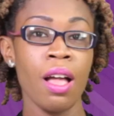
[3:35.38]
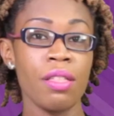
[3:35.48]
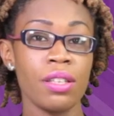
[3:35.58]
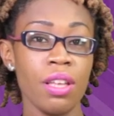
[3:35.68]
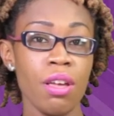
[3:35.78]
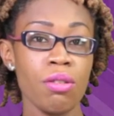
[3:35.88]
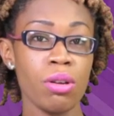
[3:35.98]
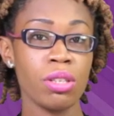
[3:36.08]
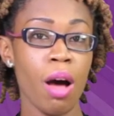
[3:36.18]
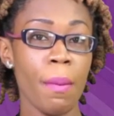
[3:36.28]
The
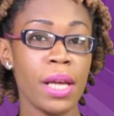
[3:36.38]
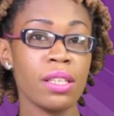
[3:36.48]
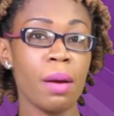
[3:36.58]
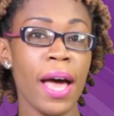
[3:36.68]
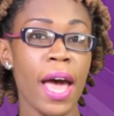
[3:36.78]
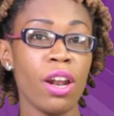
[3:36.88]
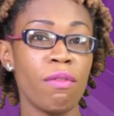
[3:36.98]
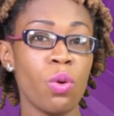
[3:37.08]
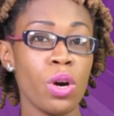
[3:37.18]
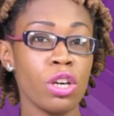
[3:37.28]
CEO's comments come ahead
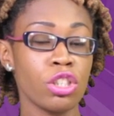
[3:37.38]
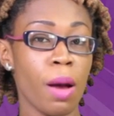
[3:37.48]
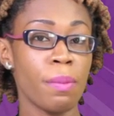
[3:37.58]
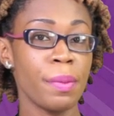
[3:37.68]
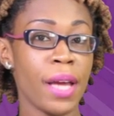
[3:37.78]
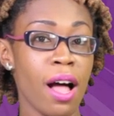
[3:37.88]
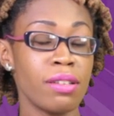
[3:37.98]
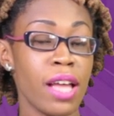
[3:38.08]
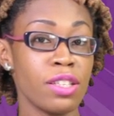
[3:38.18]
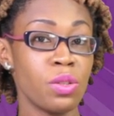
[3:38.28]
of a workshop to be
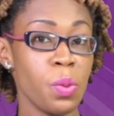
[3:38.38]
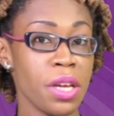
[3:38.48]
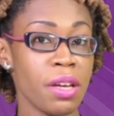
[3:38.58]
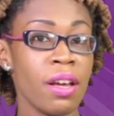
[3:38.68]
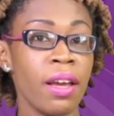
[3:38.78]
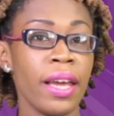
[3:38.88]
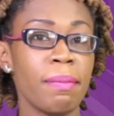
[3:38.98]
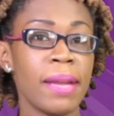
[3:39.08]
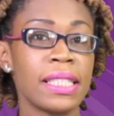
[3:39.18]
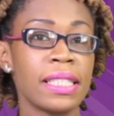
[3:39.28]
held next week
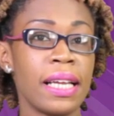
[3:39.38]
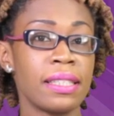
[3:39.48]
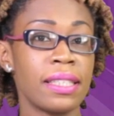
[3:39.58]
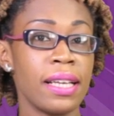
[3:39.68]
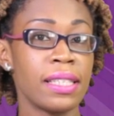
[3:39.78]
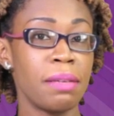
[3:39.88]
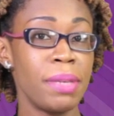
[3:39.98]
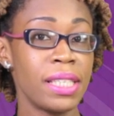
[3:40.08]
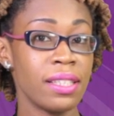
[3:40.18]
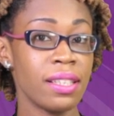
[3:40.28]
aimed at sensitizing
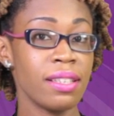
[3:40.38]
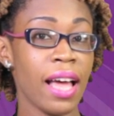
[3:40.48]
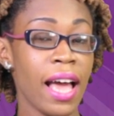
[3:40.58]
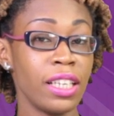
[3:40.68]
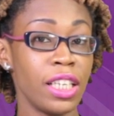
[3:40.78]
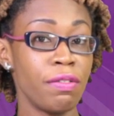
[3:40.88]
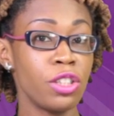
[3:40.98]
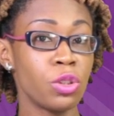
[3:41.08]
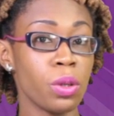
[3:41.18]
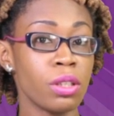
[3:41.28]
businesses and
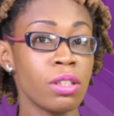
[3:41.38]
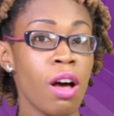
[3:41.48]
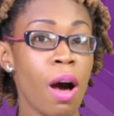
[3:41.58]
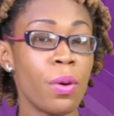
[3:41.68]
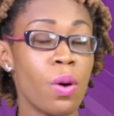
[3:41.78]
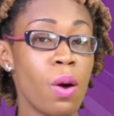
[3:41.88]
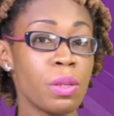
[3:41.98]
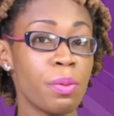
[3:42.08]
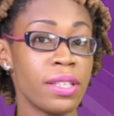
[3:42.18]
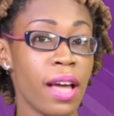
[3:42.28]
individuals about how
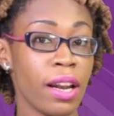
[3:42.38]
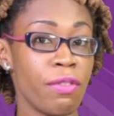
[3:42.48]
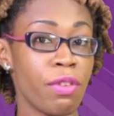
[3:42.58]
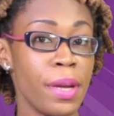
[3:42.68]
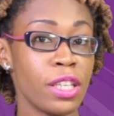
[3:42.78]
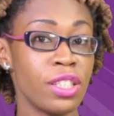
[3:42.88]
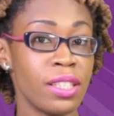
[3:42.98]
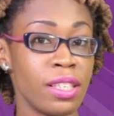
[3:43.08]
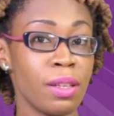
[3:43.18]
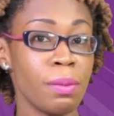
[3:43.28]
to protect information
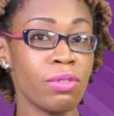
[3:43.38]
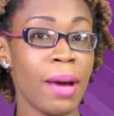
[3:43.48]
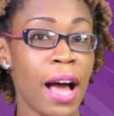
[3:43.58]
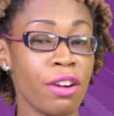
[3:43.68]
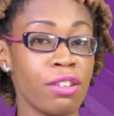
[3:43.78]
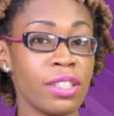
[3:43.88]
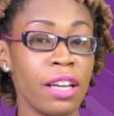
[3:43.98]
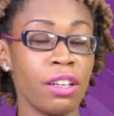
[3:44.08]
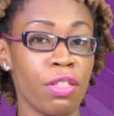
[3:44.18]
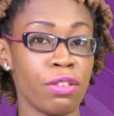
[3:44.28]
systems from hackers
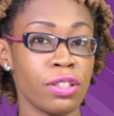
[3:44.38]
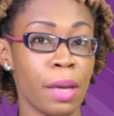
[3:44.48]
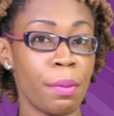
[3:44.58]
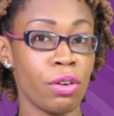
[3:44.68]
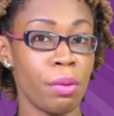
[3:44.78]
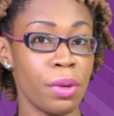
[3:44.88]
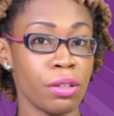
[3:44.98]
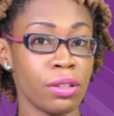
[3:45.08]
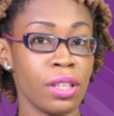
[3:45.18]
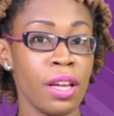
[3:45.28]
and other cyber
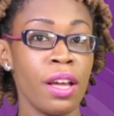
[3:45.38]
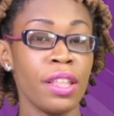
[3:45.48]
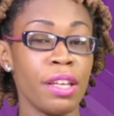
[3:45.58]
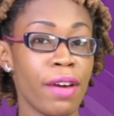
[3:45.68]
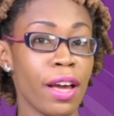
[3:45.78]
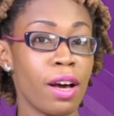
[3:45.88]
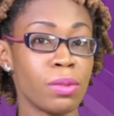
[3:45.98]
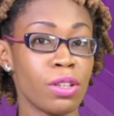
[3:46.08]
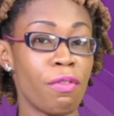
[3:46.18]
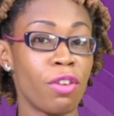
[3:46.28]
criminals. The event
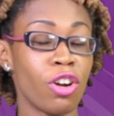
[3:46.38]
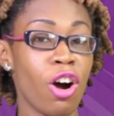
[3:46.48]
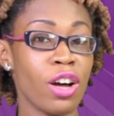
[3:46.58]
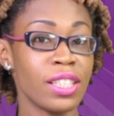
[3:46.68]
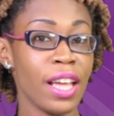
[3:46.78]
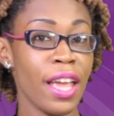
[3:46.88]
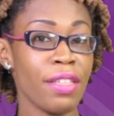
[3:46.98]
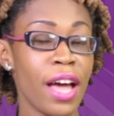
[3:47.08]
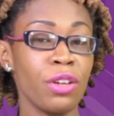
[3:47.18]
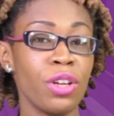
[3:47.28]
comes off on August
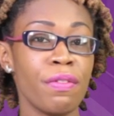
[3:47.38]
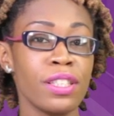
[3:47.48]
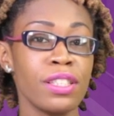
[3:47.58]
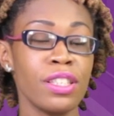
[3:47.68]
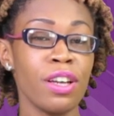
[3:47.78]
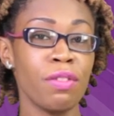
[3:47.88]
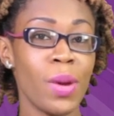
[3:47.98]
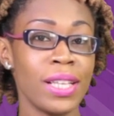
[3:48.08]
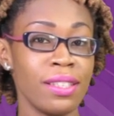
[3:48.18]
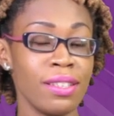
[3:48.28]
8th at the University of the
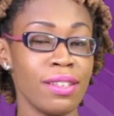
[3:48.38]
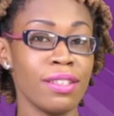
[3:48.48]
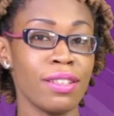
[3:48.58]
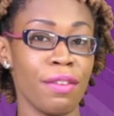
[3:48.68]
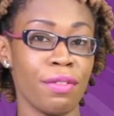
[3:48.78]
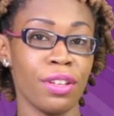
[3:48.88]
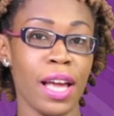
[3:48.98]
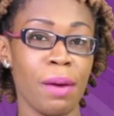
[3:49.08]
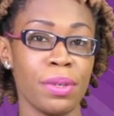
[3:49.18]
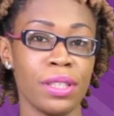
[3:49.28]
West Indies, Cave
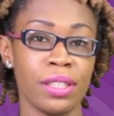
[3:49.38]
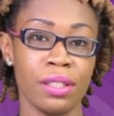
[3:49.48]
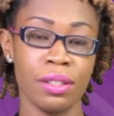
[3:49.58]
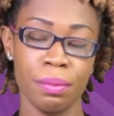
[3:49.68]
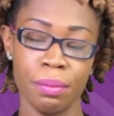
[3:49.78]
campus.